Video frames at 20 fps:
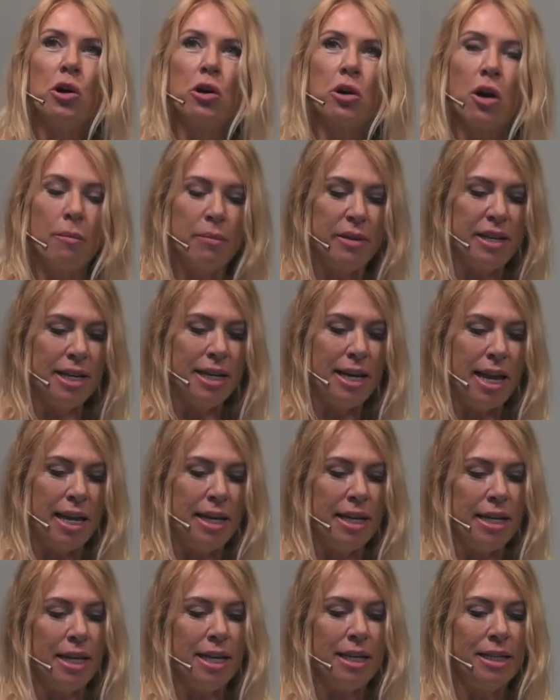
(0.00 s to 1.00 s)
Your company,
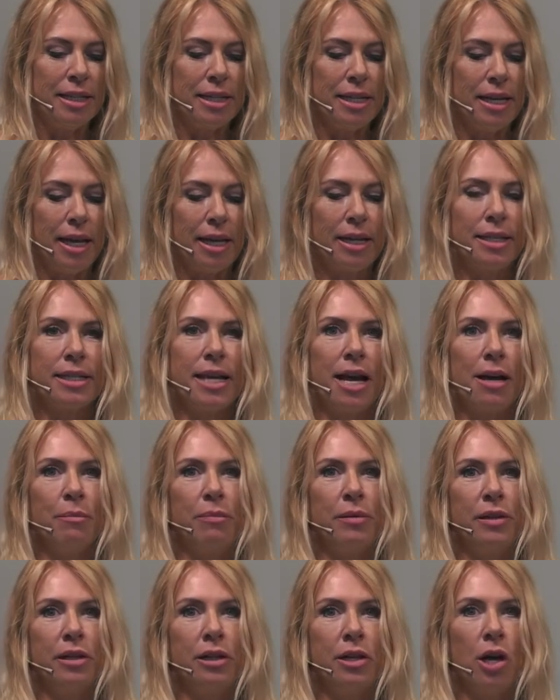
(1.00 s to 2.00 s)
Leili, is an
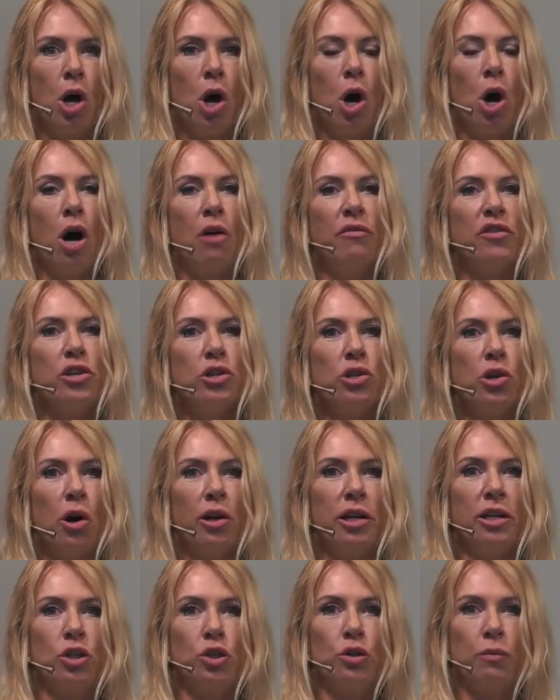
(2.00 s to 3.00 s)
example
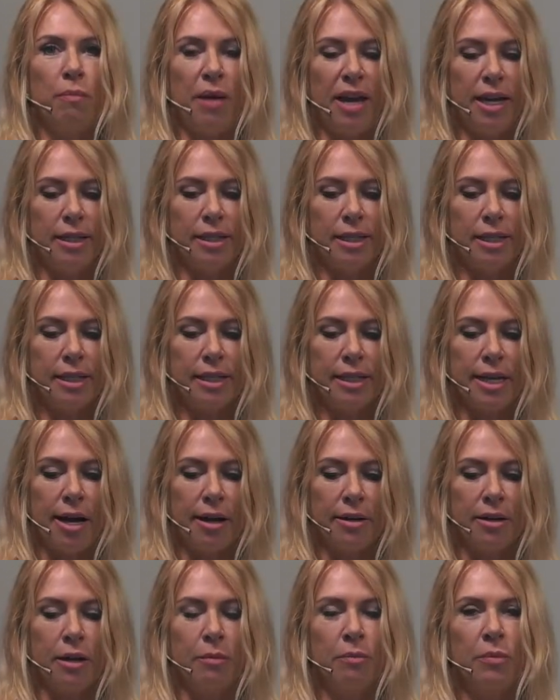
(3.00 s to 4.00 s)
of a
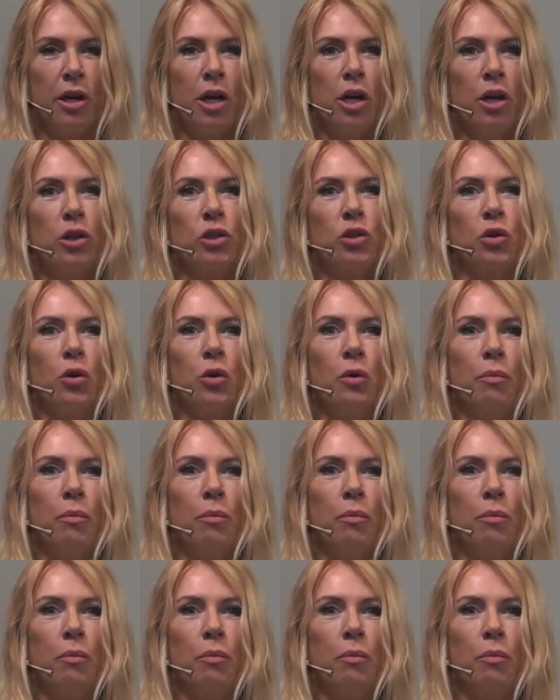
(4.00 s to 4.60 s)
knowledge-based startup.